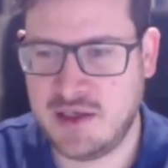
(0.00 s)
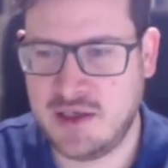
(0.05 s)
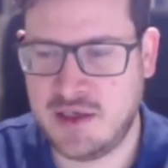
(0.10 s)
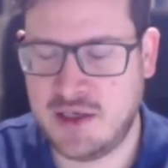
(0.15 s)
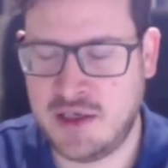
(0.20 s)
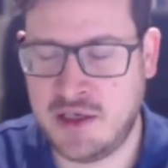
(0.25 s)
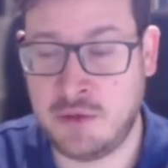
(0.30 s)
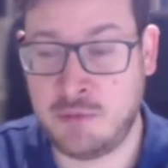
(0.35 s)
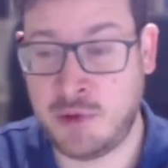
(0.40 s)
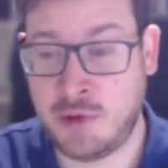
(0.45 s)

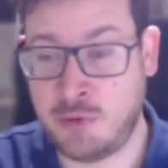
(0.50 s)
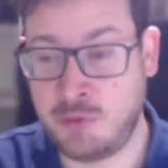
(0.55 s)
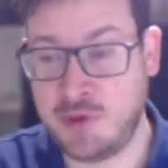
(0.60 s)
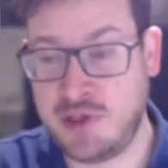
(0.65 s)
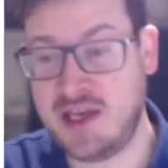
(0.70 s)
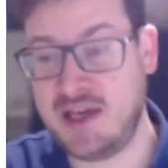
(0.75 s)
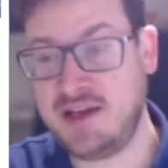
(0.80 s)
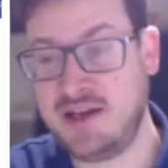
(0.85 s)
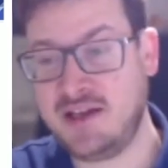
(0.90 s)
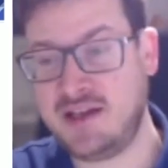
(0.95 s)
but we
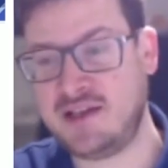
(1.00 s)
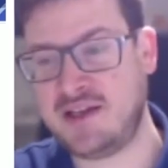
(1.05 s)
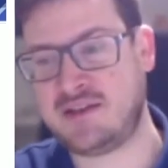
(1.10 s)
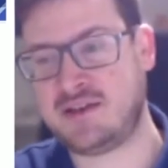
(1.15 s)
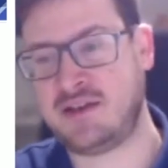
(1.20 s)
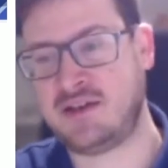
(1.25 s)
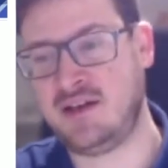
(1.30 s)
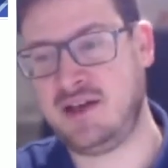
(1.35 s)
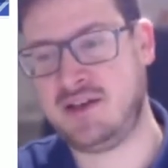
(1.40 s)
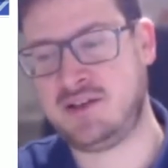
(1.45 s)
get it
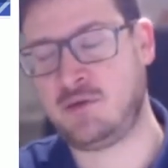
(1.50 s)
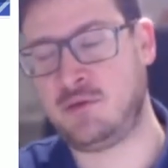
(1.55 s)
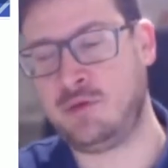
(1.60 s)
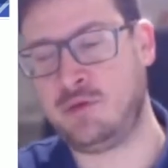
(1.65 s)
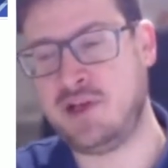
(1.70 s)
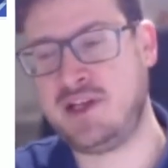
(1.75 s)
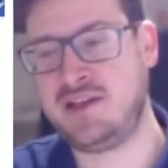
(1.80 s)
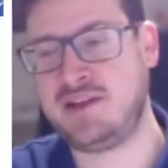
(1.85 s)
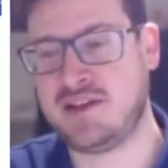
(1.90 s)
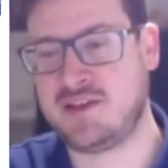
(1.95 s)
at a
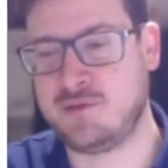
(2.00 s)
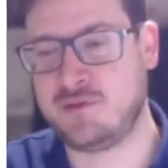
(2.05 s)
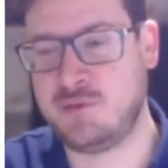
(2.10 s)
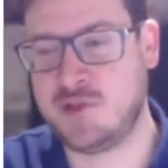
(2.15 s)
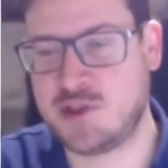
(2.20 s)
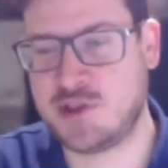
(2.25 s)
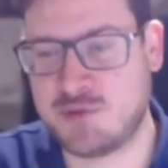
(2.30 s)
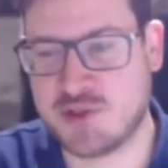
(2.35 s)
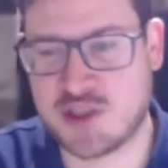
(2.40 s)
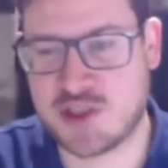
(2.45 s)
rate that's
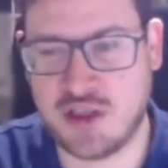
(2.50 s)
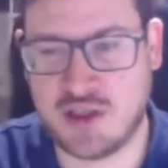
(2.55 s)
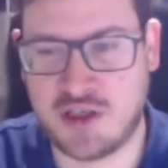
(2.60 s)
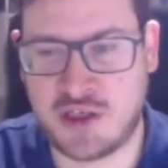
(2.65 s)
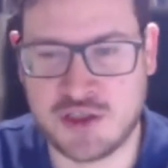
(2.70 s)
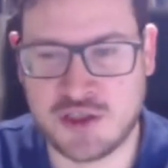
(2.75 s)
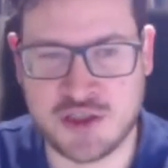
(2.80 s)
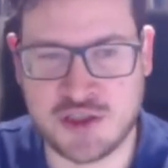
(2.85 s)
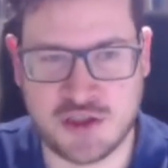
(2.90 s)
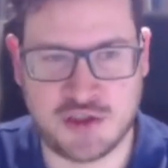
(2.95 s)
much, much
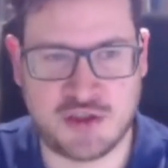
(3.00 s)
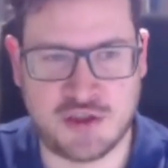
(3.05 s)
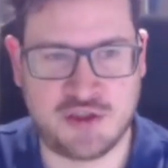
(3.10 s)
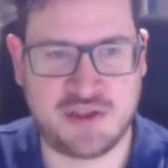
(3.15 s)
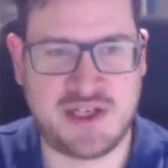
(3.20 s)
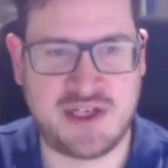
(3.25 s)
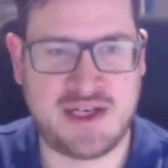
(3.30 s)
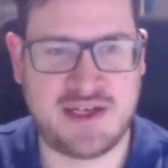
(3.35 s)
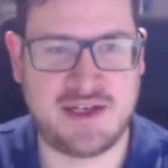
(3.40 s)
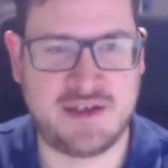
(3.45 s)
larger
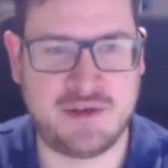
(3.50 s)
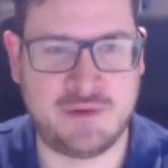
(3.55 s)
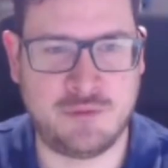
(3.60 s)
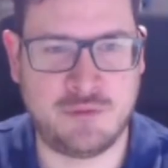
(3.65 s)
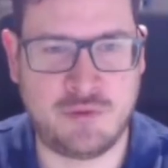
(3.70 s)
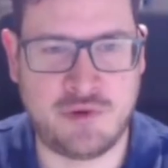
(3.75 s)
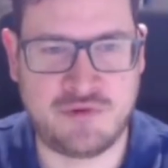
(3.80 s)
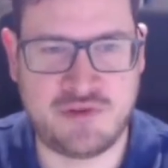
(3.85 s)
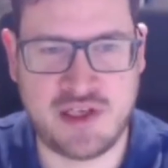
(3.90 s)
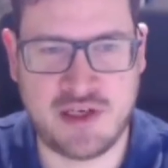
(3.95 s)
than
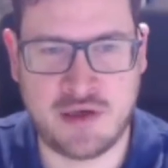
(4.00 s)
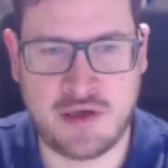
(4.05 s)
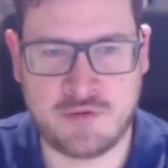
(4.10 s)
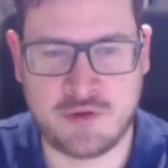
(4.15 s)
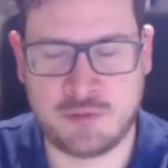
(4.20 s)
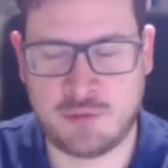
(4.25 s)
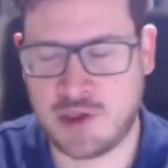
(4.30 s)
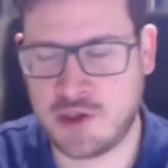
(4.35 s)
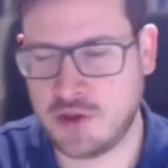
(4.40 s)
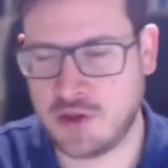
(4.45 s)
with the other
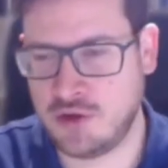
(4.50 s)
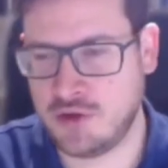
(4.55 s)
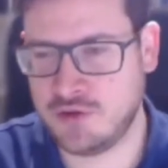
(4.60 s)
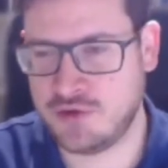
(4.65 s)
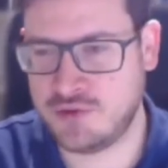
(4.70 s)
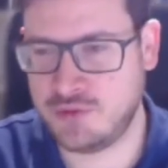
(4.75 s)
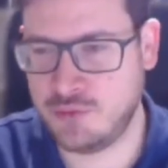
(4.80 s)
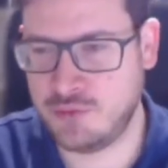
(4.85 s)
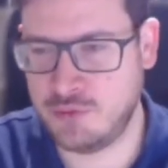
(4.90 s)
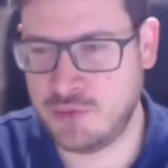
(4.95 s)

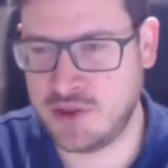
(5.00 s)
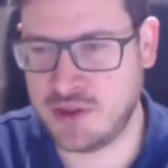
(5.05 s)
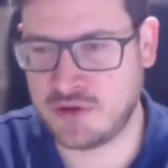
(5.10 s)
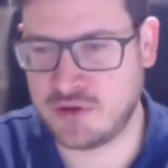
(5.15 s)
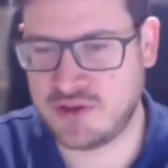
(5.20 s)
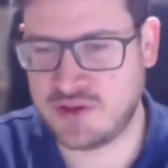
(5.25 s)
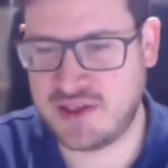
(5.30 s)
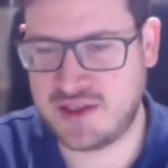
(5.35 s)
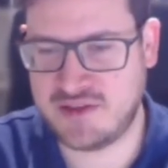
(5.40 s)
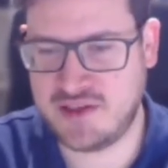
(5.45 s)
models we
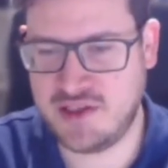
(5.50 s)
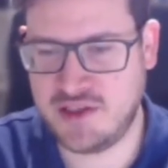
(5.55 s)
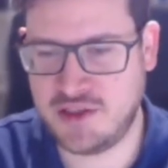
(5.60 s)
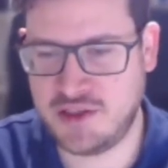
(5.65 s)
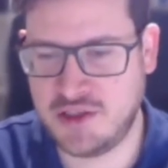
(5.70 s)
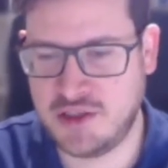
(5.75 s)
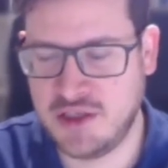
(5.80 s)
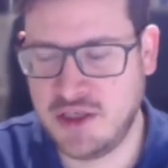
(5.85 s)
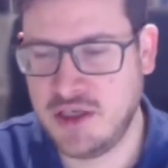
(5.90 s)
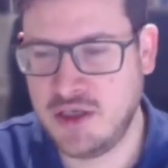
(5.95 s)
looked at
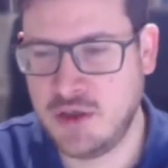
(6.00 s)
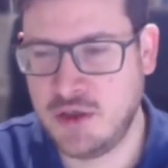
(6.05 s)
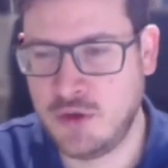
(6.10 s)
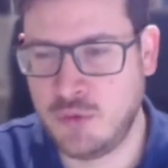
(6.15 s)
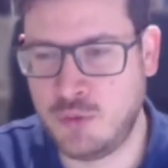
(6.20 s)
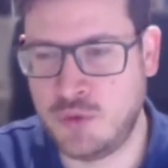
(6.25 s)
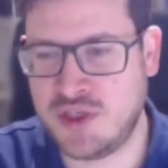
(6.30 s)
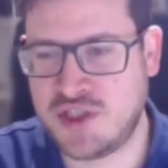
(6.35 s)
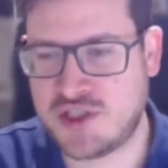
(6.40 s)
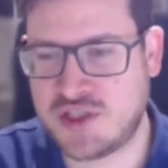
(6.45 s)
here,
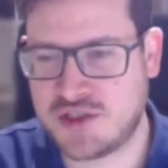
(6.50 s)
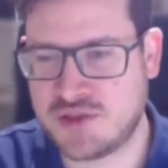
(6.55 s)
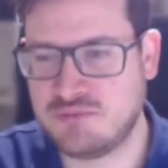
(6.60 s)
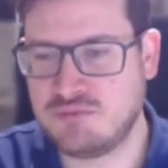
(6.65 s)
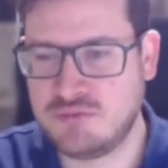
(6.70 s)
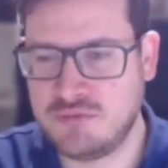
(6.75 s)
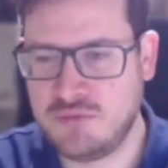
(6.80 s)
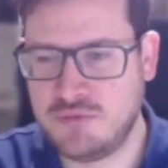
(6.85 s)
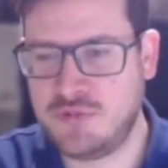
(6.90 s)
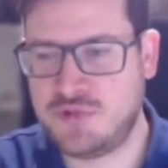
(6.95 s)
which
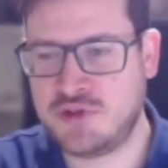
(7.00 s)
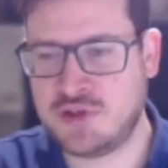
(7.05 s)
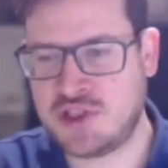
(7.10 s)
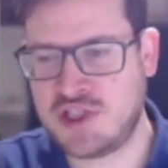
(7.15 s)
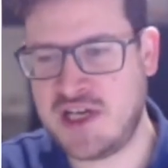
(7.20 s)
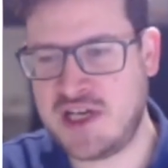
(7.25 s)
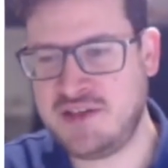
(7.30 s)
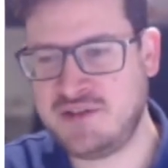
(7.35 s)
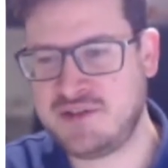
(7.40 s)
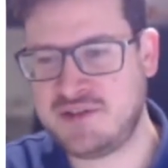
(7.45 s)

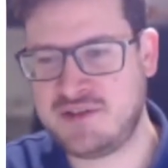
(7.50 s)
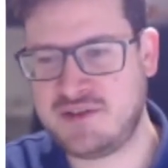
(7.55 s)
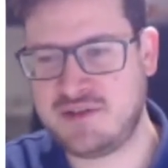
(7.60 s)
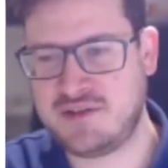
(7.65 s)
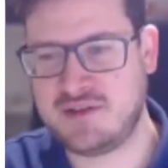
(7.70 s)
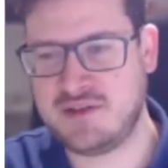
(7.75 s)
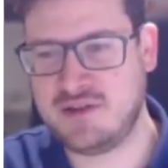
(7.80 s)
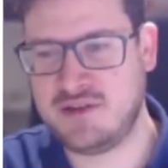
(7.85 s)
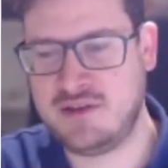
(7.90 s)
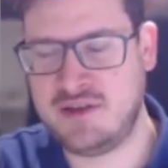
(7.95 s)

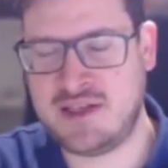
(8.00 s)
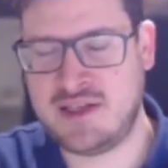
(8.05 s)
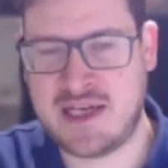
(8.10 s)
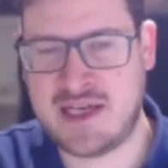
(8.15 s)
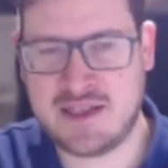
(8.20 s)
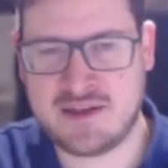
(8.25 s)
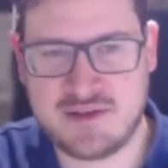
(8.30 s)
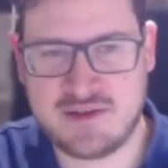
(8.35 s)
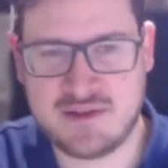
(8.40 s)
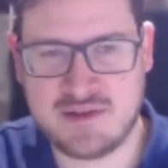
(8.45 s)
suggests
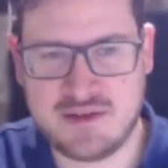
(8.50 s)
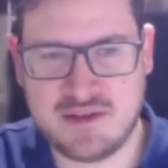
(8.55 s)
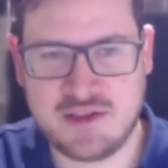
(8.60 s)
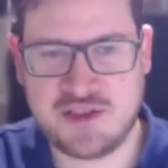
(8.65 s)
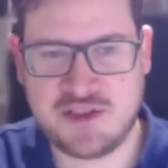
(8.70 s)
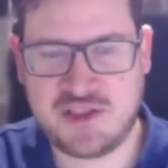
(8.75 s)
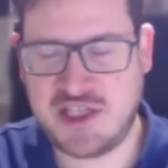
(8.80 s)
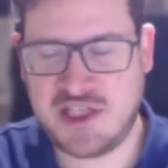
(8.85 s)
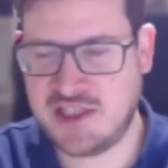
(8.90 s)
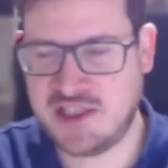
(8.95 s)
that
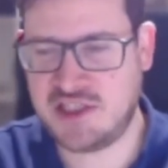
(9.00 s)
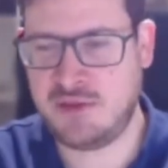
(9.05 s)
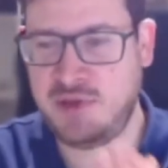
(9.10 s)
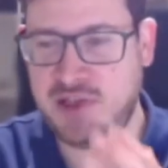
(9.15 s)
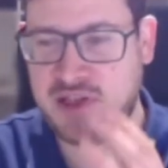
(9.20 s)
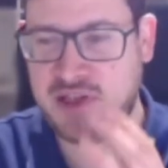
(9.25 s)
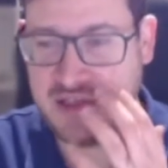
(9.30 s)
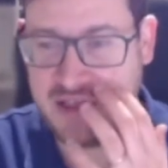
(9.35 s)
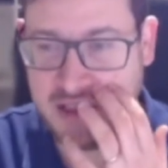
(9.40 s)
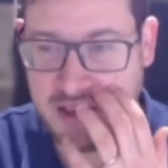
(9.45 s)

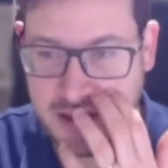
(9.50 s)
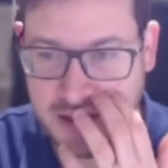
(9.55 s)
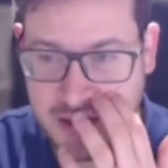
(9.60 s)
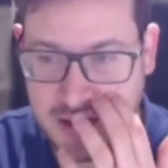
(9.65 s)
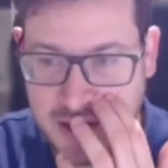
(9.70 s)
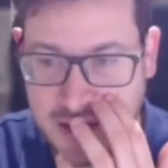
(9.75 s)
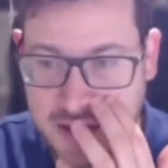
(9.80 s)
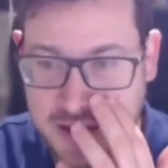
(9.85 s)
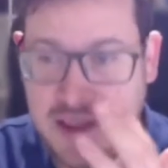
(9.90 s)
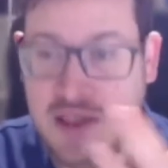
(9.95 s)
ChatGPT
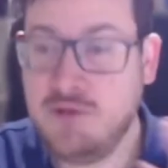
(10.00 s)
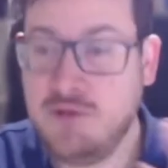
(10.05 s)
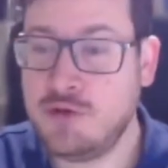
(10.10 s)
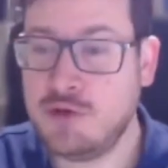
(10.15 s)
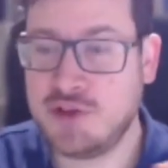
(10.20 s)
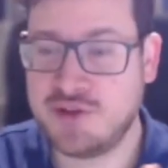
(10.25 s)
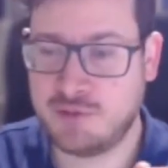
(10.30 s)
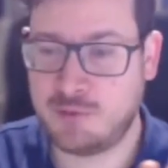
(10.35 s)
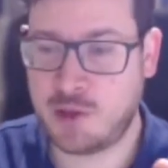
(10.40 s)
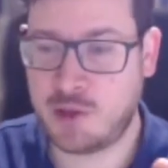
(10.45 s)
either
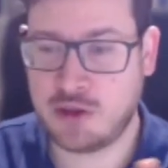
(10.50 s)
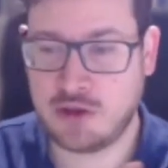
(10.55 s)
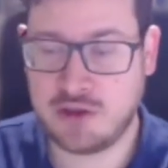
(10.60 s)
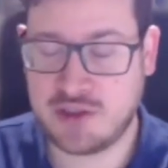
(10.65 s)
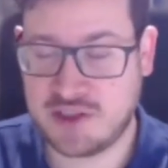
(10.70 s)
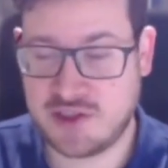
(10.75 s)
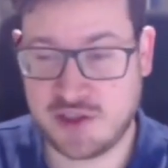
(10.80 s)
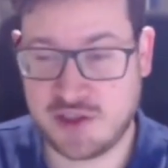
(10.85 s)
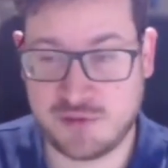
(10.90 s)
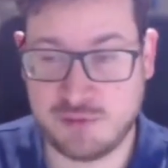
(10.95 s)
is a model
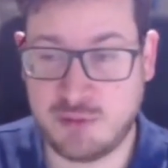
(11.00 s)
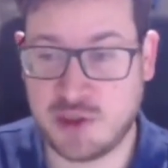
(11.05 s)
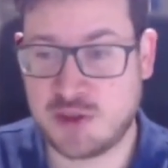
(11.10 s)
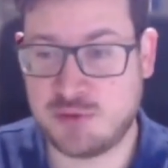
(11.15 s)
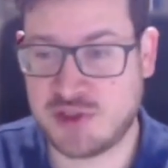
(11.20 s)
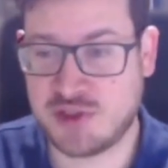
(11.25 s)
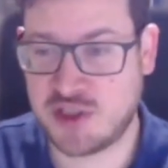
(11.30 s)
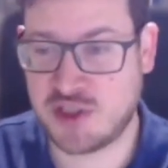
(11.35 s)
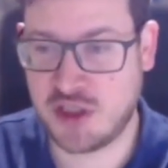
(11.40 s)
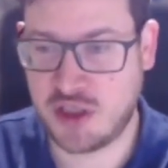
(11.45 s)
that's just much,
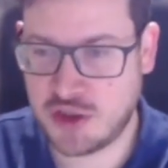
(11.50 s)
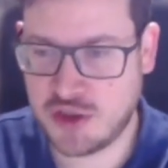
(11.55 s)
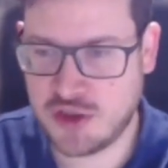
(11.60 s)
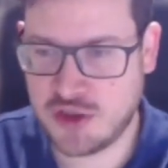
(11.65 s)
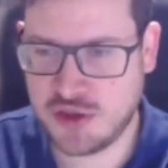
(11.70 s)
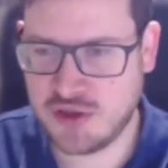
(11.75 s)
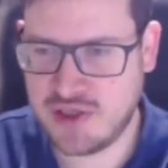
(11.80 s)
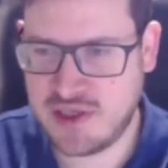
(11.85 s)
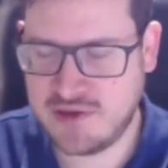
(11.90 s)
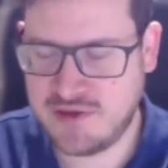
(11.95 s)
much
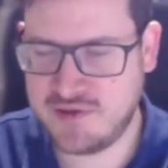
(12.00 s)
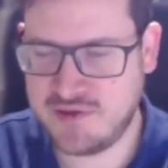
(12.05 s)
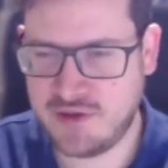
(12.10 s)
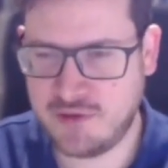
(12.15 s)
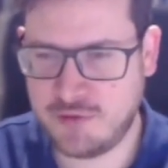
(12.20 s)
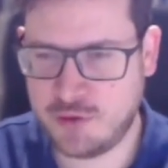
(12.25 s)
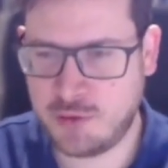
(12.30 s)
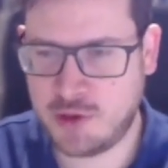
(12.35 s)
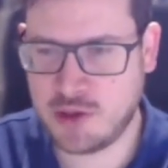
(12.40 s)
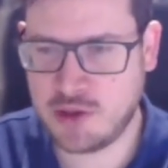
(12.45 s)
larger than these
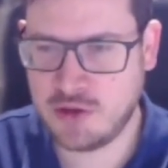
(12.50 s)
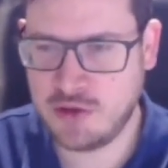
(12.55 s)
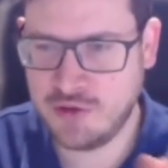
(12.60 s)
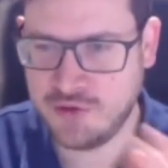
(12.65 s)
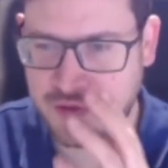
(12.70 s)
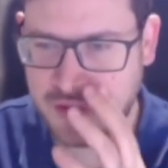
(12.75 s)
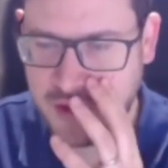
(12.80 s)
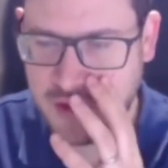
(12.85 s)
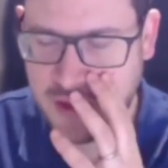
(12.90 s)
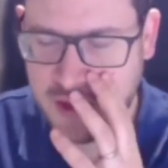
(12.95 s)
other
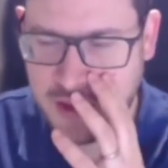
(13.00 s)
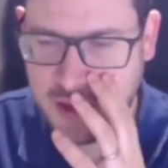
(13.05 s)
models,